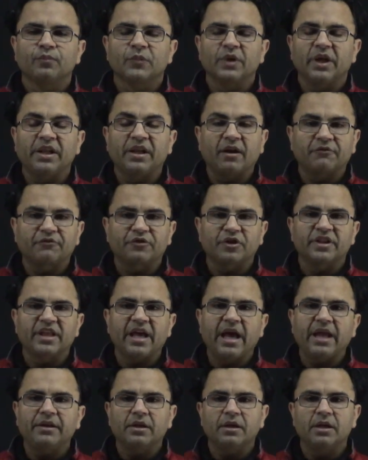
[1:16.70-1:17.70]
And after
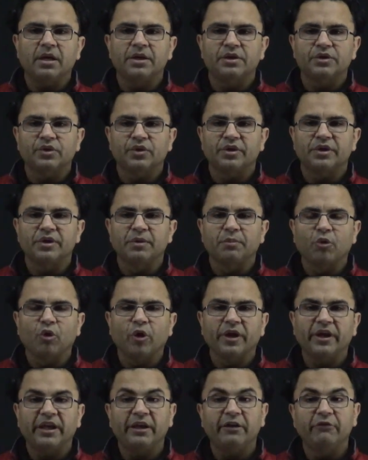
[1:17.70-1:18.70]
that, it's going to
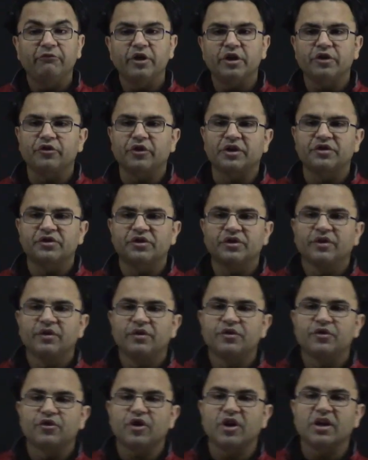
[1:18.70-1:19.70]
deploy Aviatrix
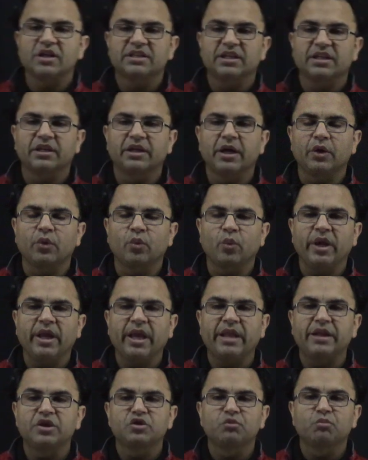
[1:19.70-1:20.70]
transit gateway
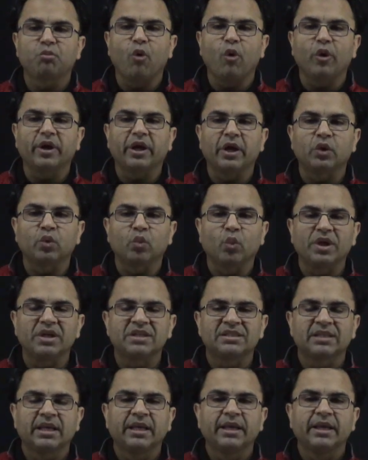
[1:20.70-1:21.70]
and spoke
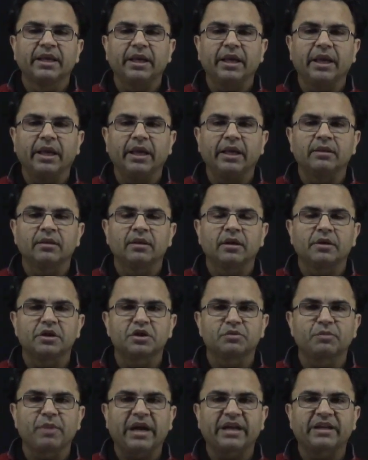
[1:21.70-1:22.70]
gateways in
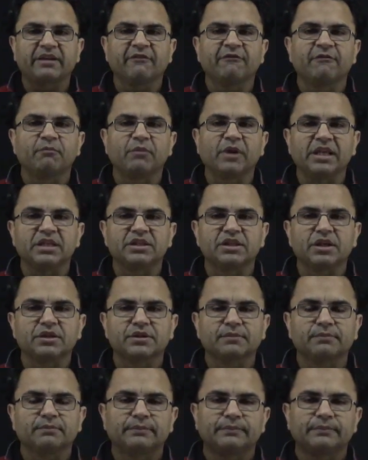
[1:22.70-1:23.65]
respective places.